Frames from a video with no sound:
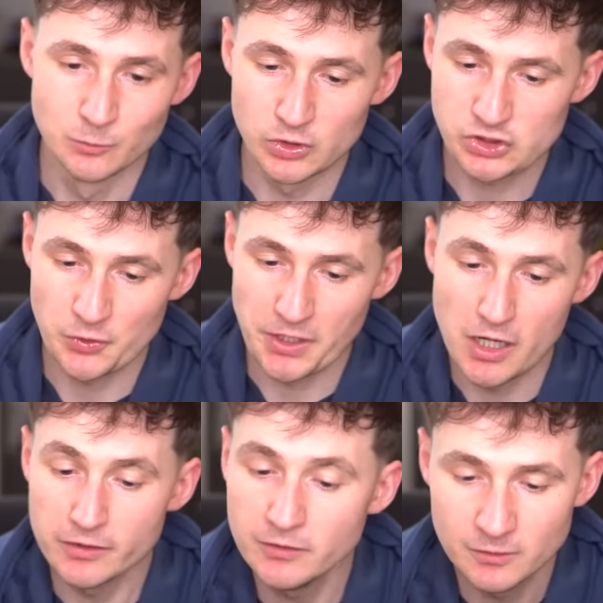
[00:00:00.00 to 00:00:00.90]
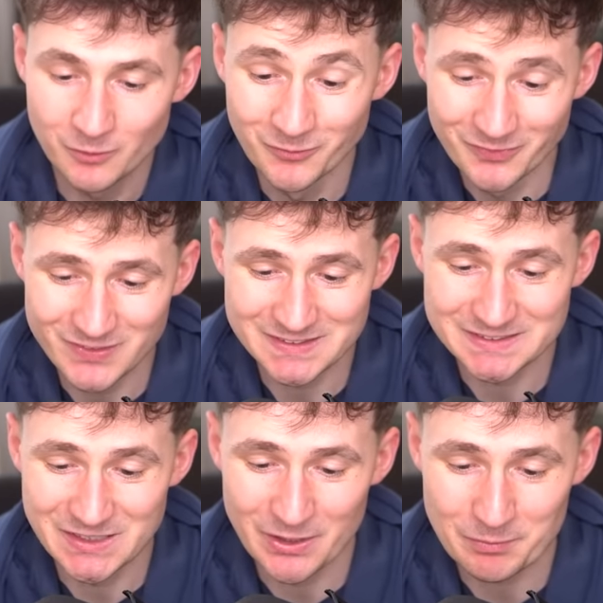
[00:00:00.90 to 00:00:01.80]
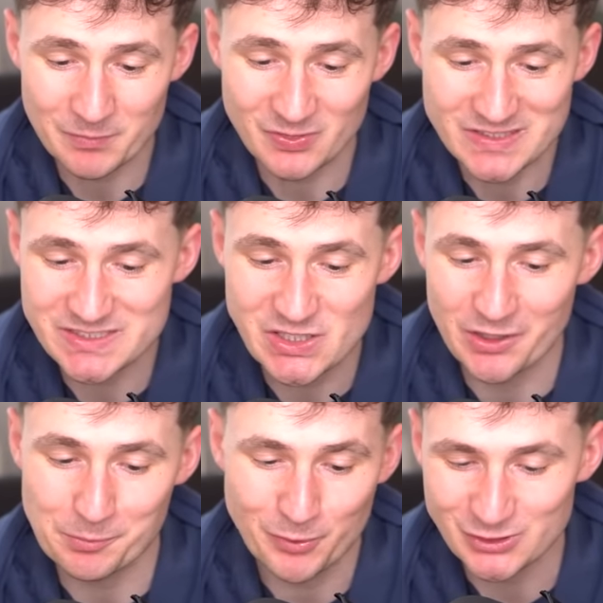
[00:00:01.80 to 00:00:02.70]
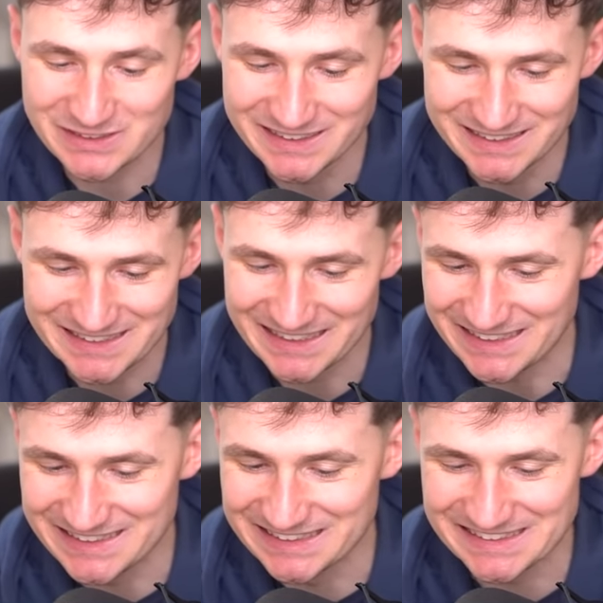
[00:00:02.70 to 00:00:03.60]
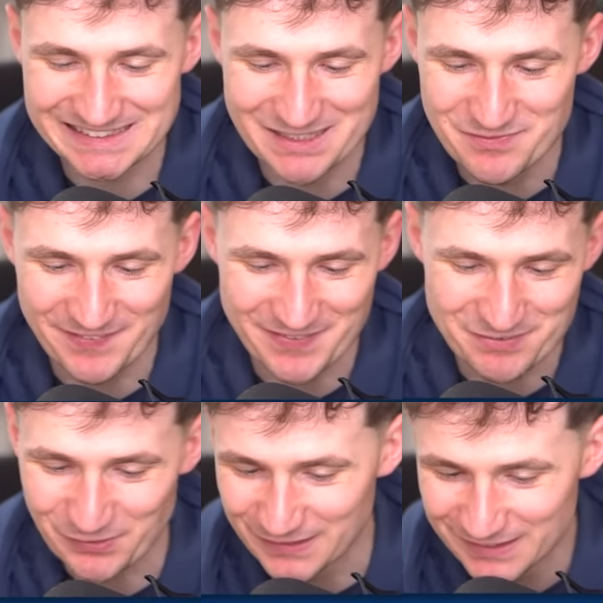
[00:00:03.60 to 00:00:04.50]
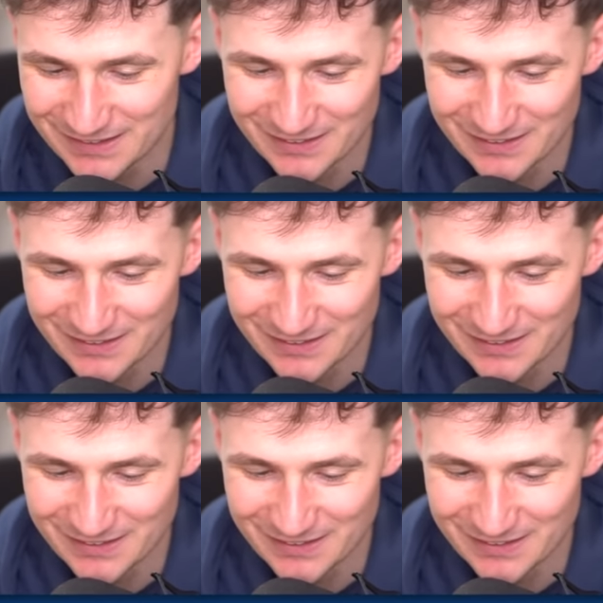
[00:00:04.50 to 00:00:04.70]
What's going on? This is not a this is not a person, is it? This is something different.